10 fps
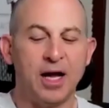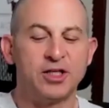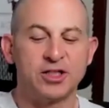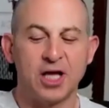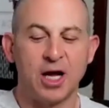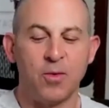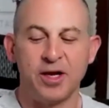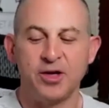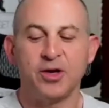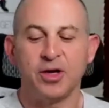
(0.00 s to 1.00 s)
want
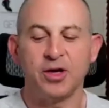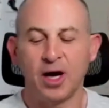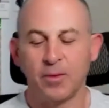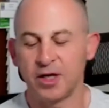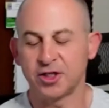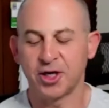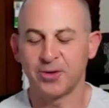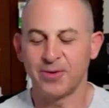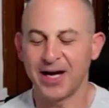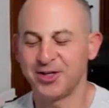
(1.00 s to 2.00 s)
to just
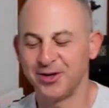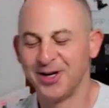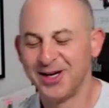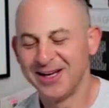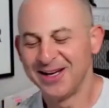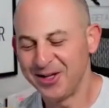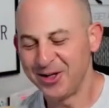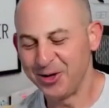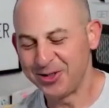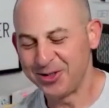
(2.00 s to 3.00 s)
correct you.
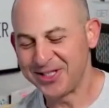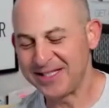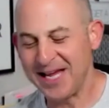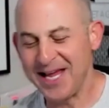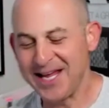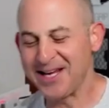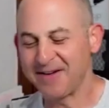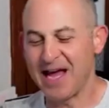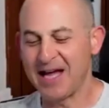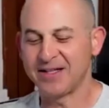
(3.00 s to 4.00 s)
You said taking
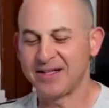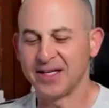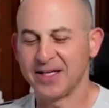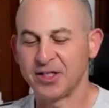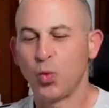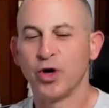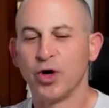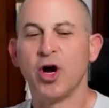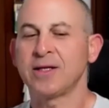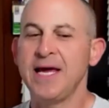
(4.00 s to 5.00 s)
advantage. We're
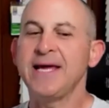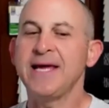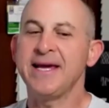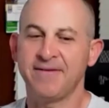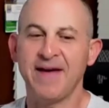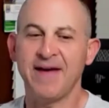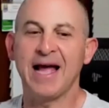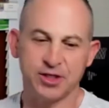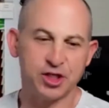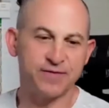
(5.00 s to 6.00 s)
not taking
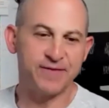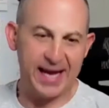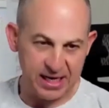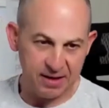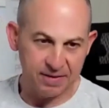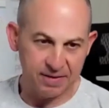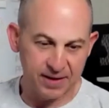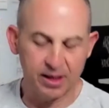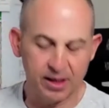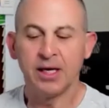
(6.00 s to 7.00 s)
advantage of anything.
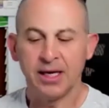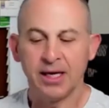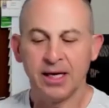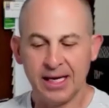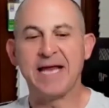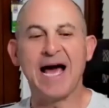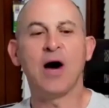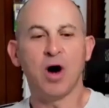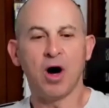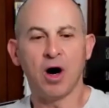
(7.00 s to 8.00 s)
It's
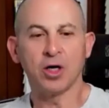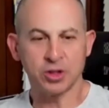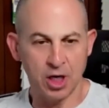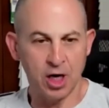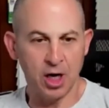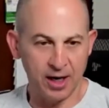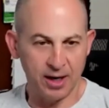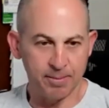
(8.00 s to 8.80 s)
now our time